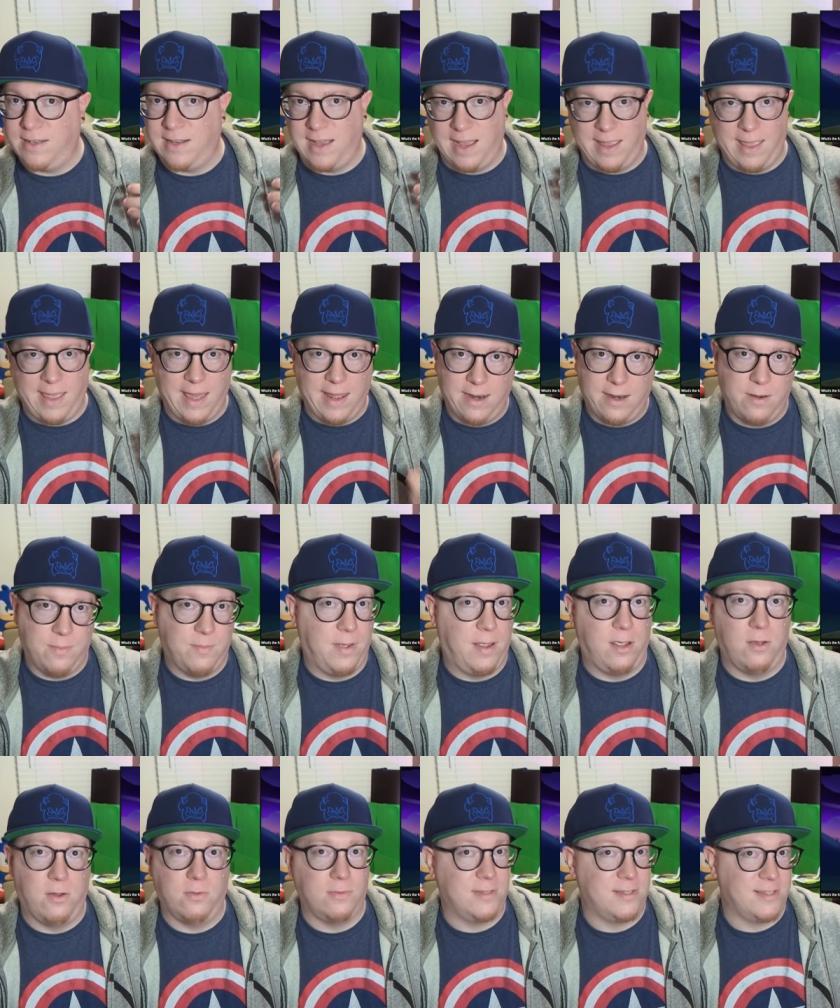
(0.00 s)
I edit my
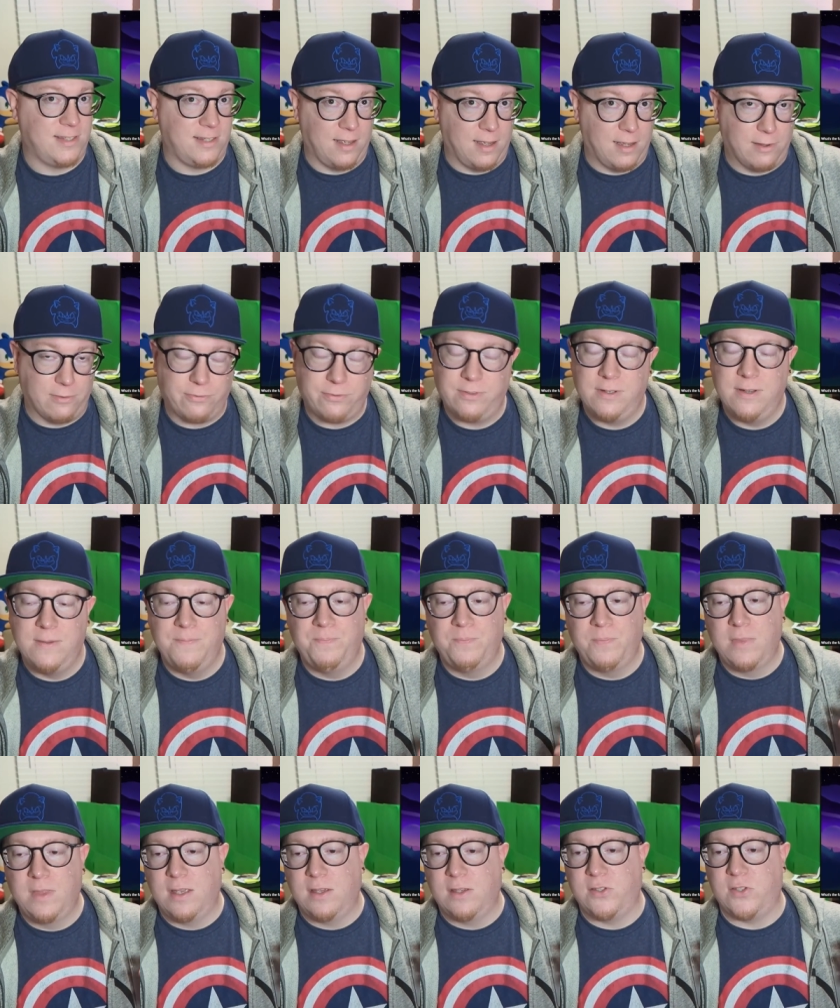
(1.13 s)
own stuff.
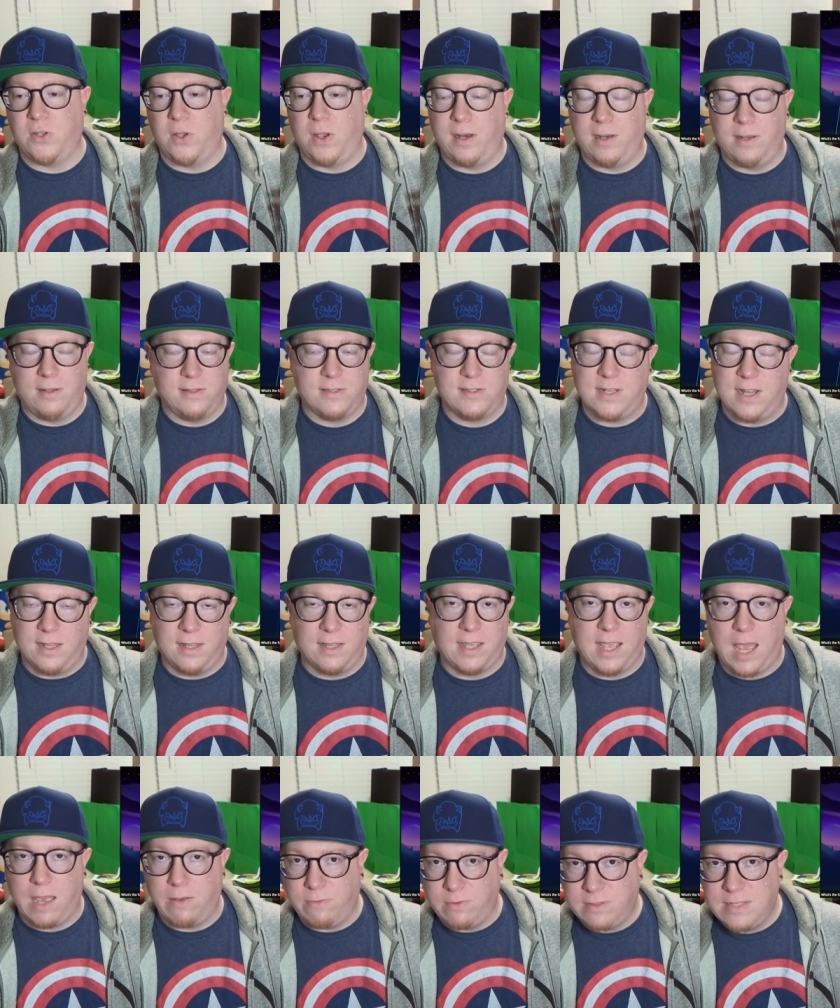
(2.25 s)
So I, it's not like I
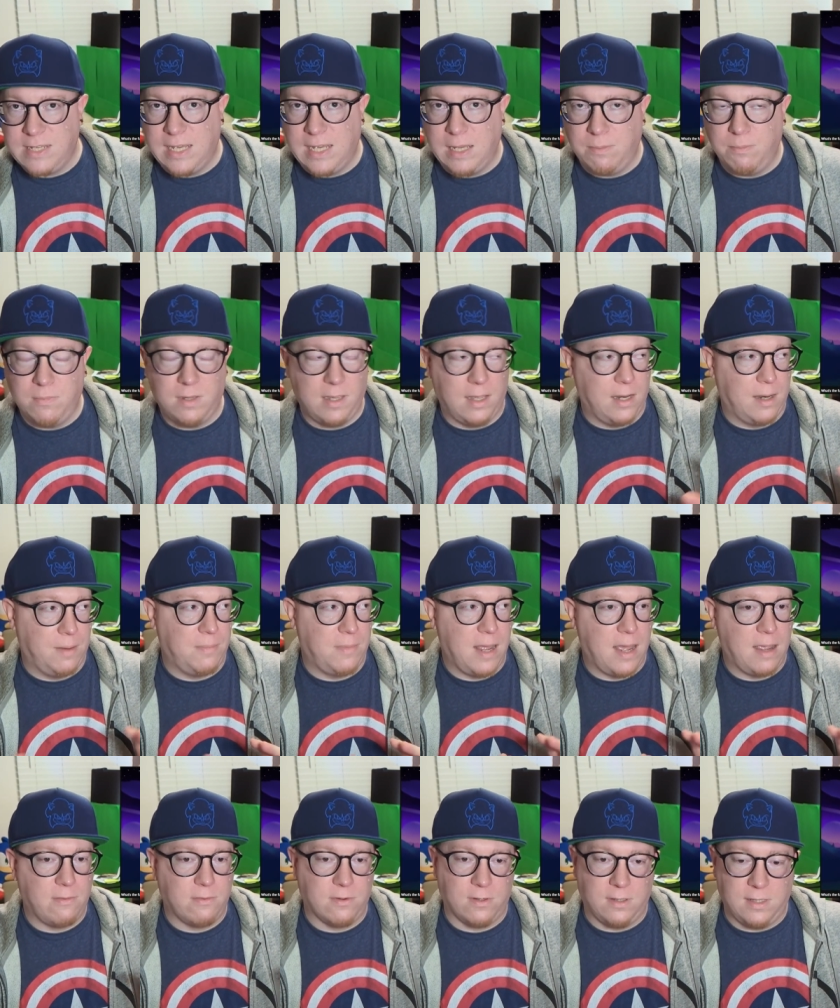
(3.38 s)
have a team and I'm
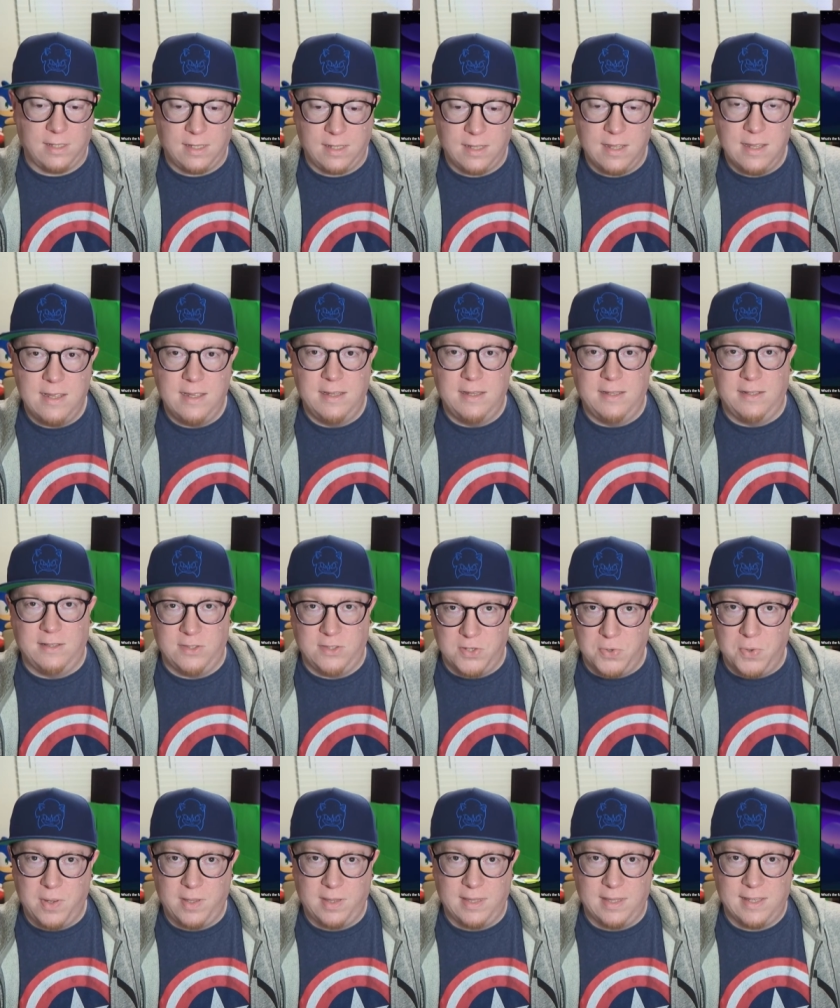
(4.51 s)
not really
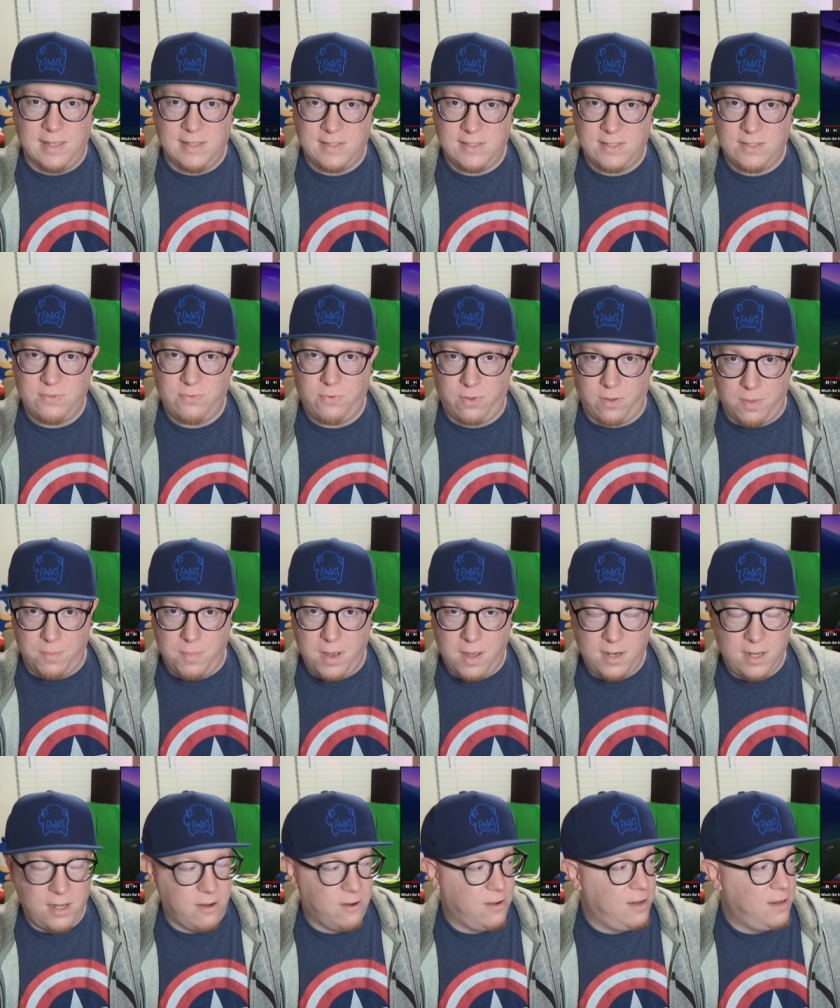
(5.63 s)
doing this for the
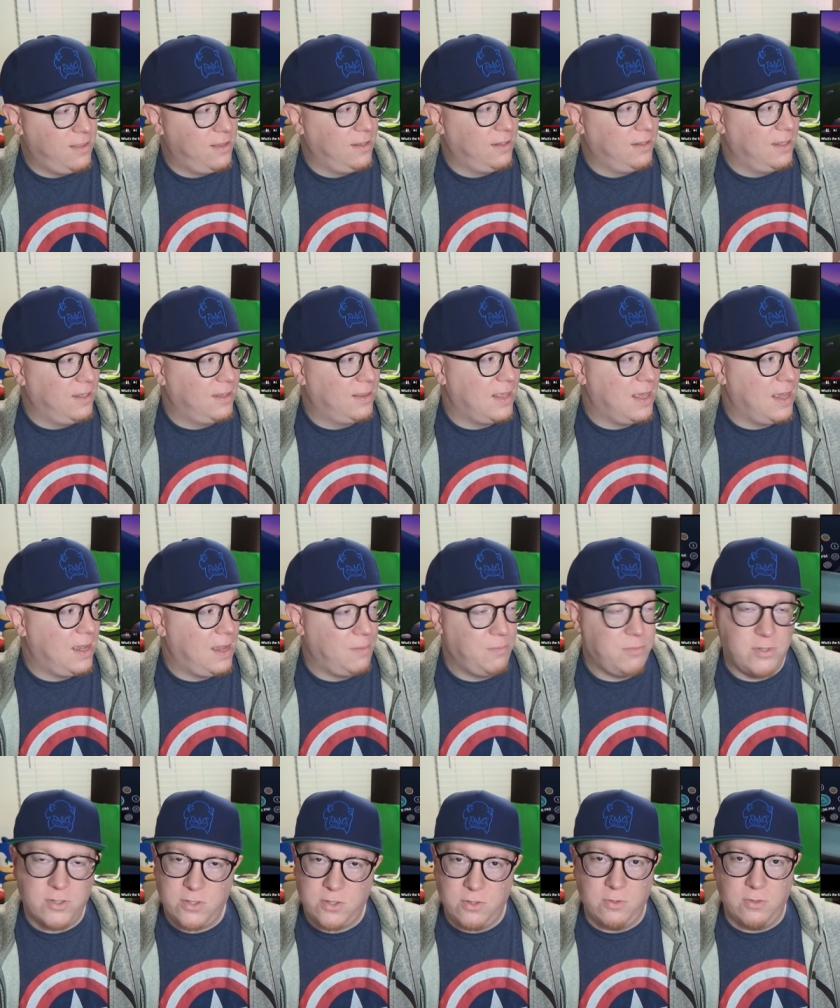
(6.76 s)
money or anything like that. I'm
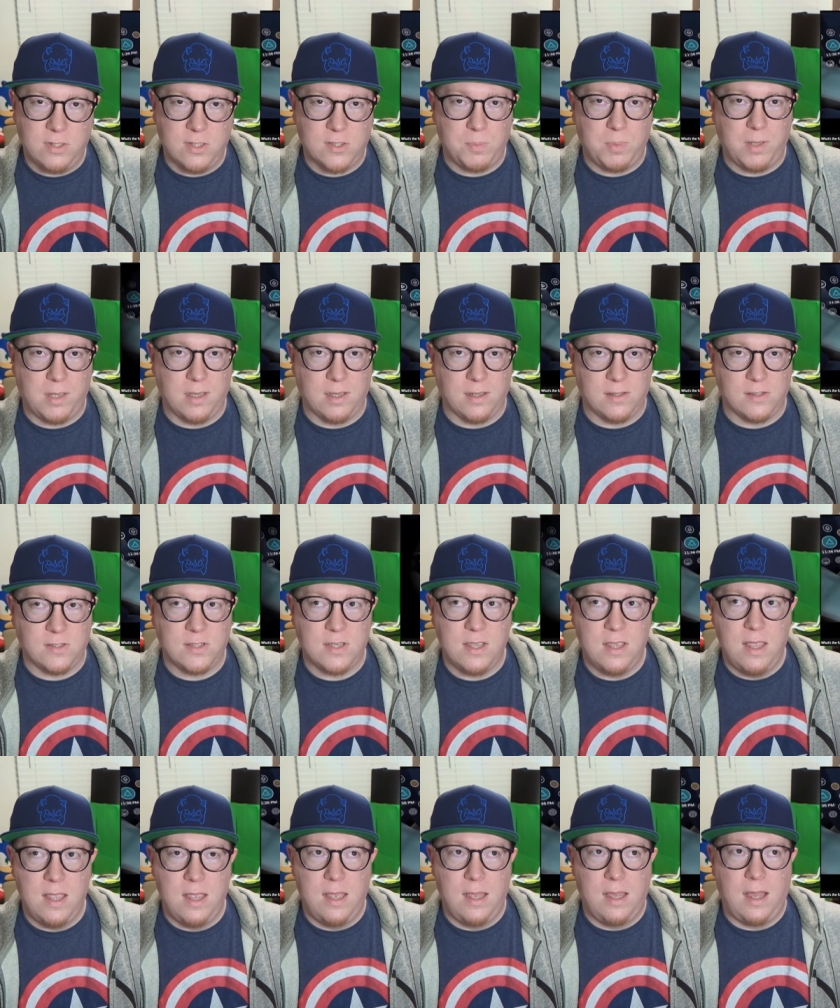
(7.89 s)
just doing this because
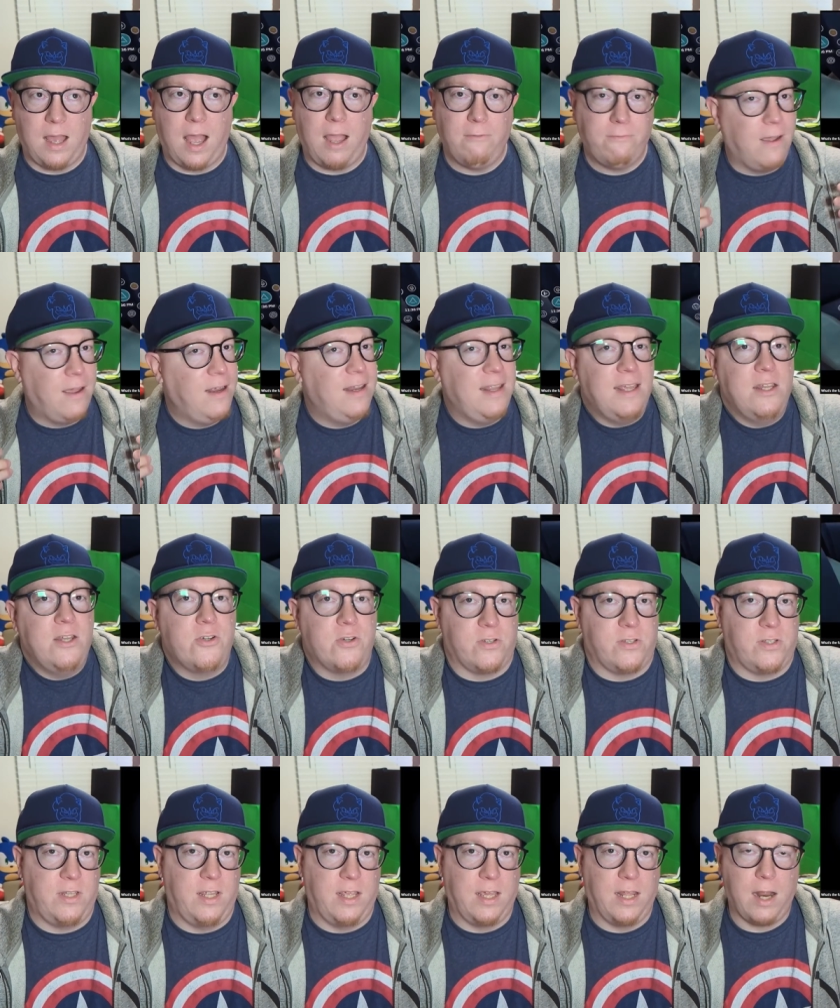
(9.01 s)
I find it
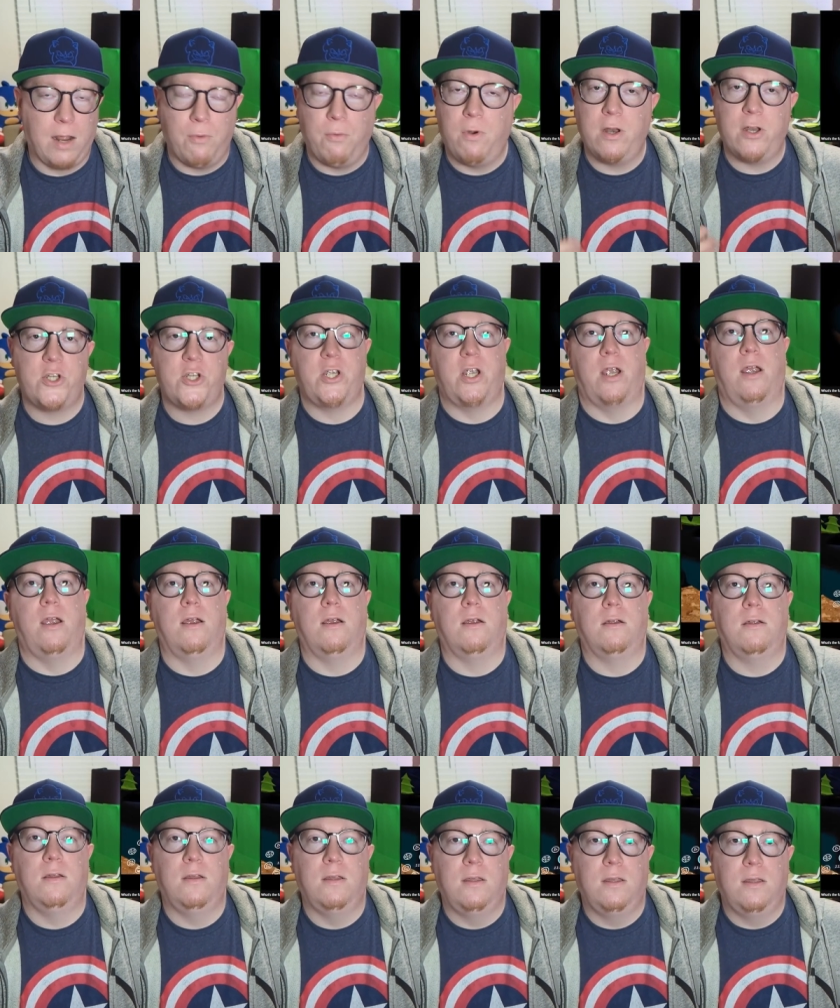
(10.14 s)
interesting and I want to share
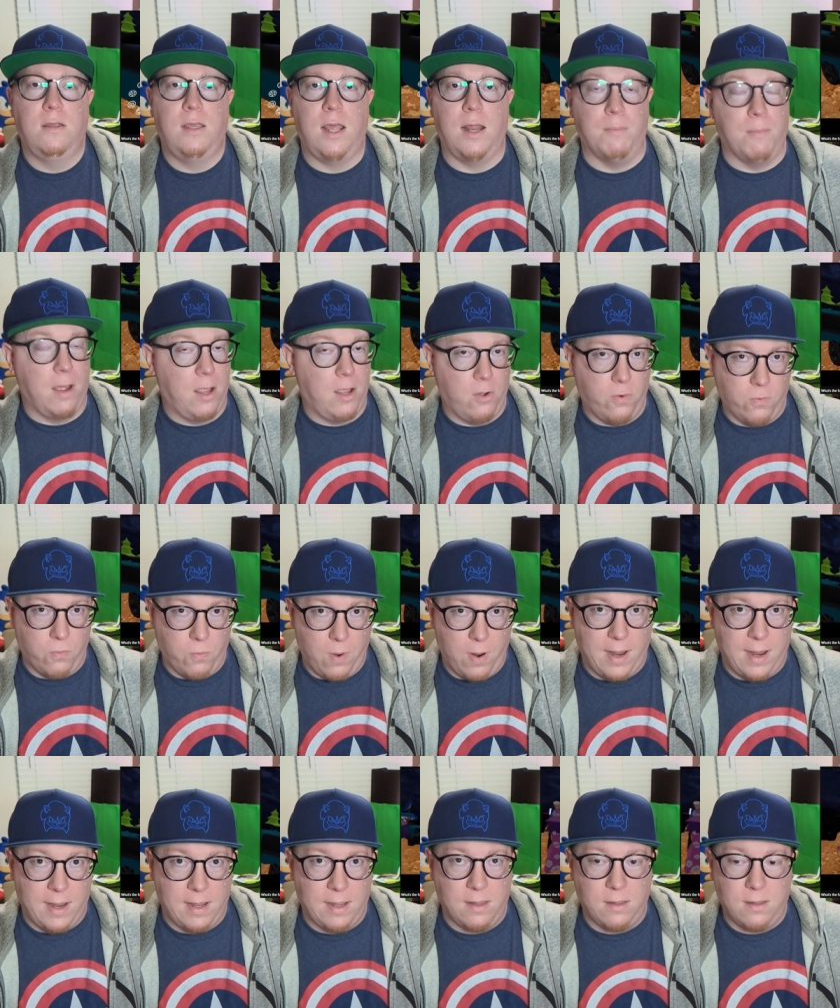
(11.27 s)
in my own
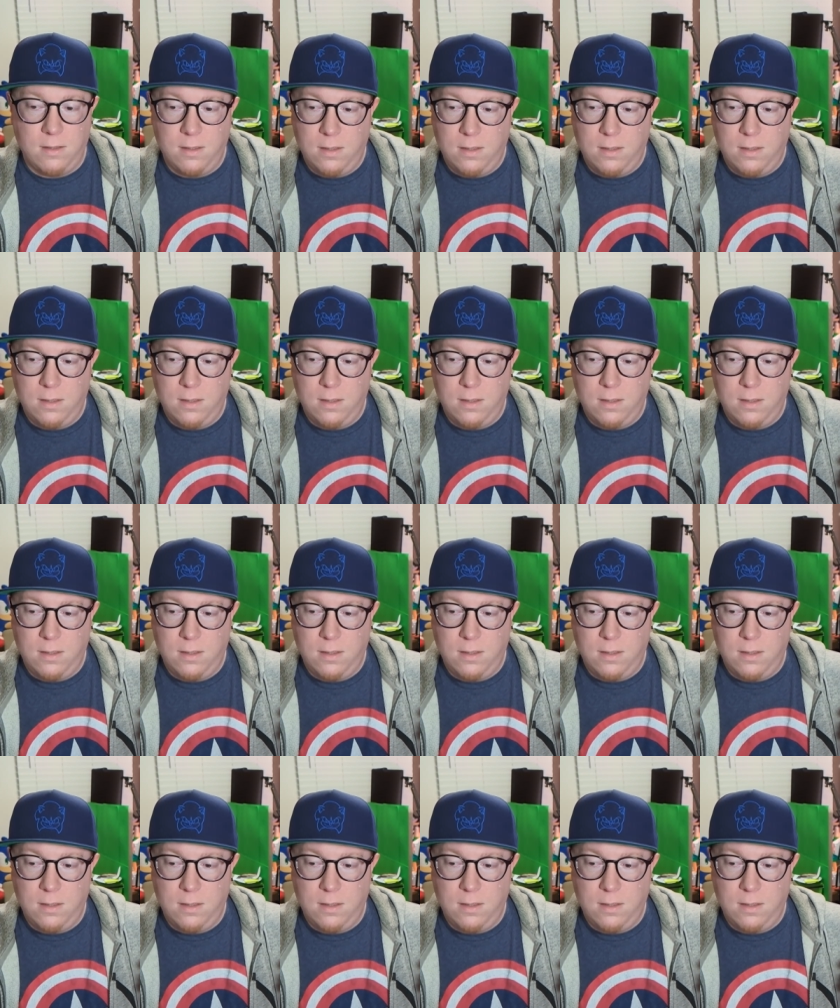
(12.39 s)
way